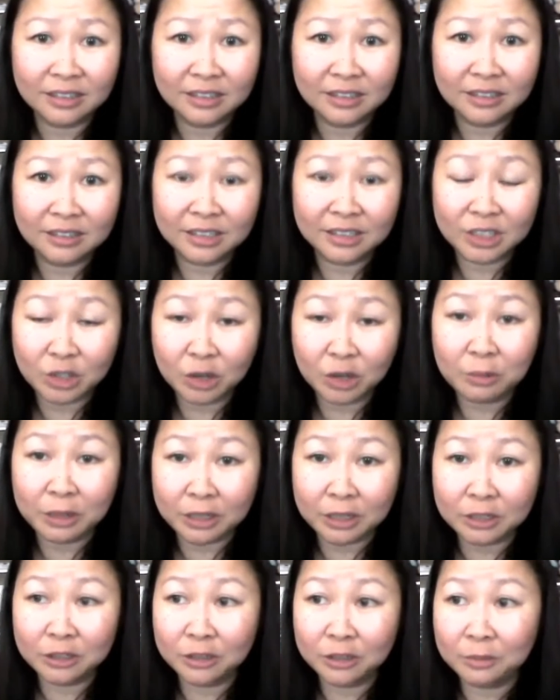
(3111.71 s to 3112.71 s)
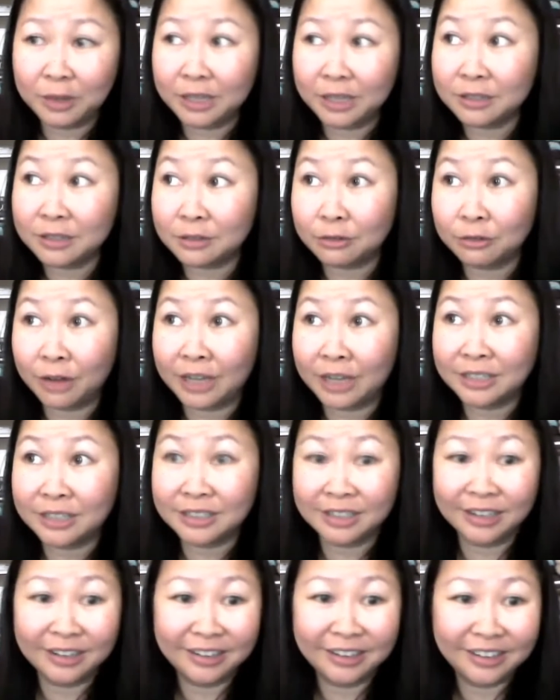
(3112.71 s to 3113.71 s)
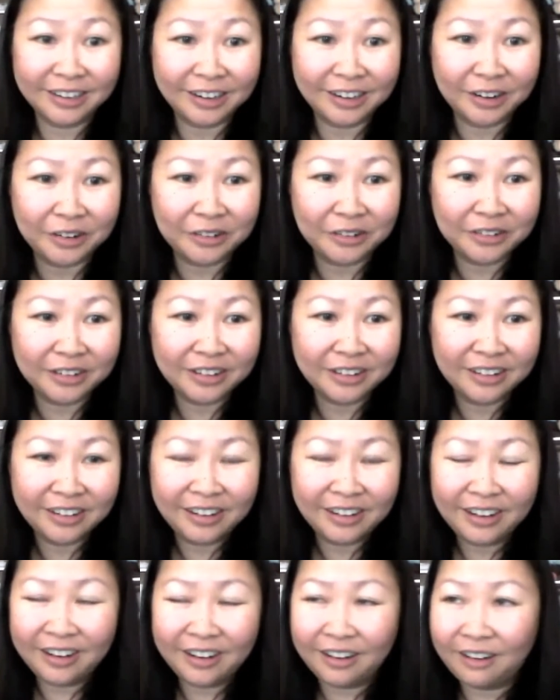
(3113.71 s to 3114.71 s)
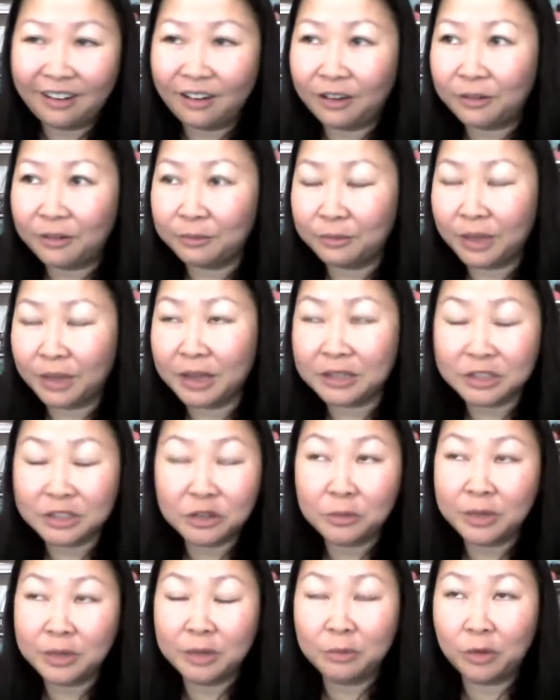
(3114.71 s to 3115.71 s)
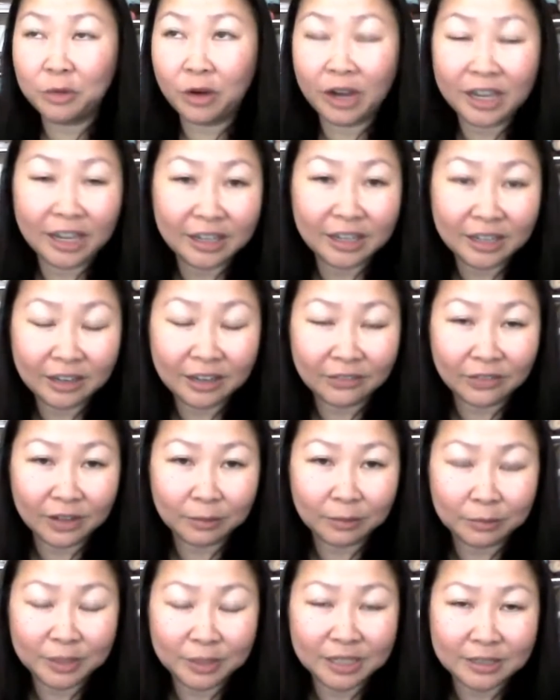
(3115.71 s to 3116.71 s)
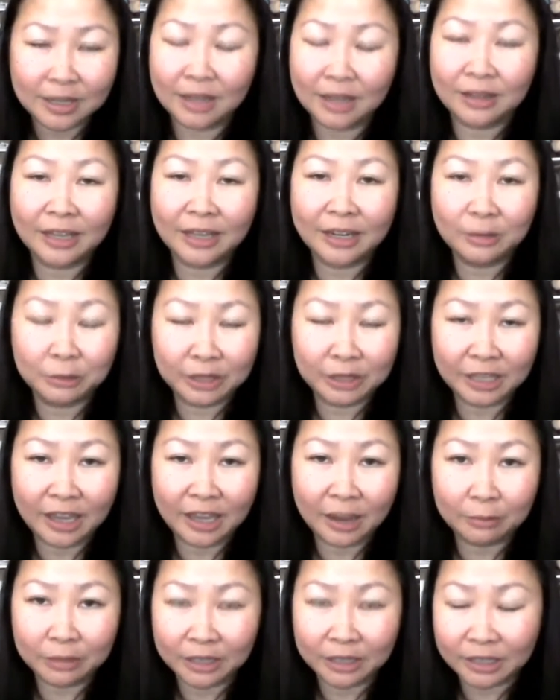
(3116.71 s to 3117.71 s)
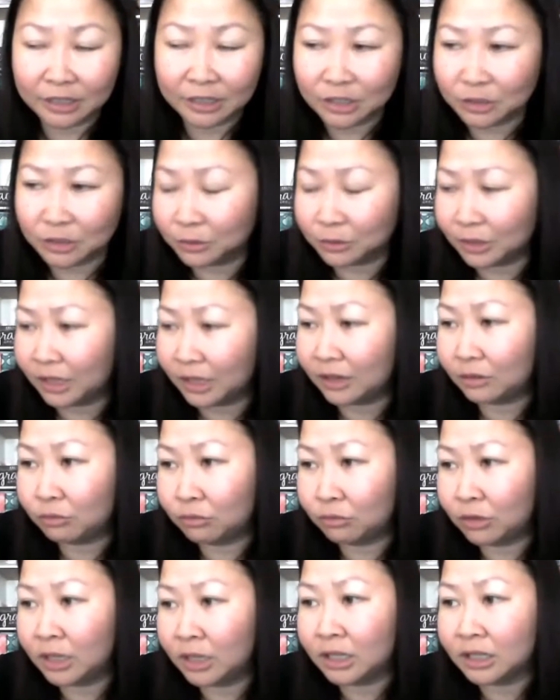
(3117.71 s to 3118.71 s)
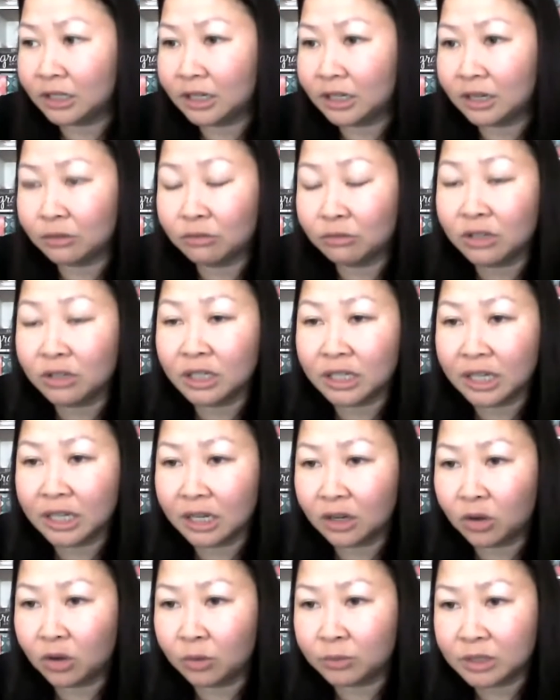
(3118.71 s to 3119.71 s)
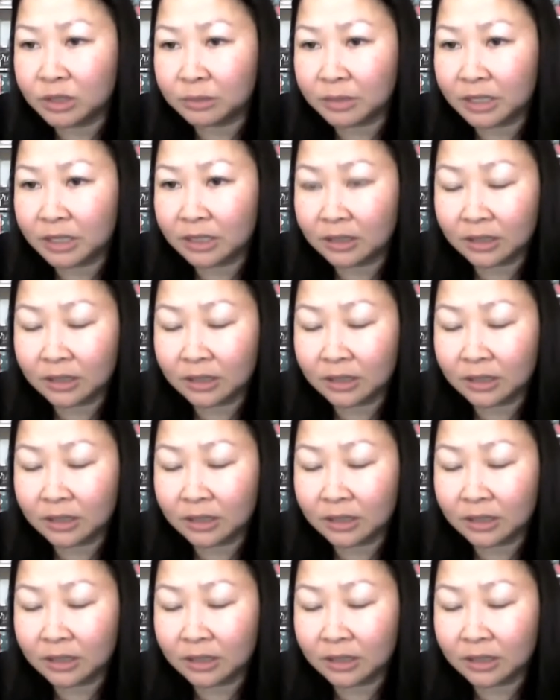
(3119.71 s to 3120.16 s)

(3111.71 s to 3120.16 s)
The story about the toothpaste, crazy, you know, and so many more. I can't think of it because that lady with the gambling issue, like it really hit home to me.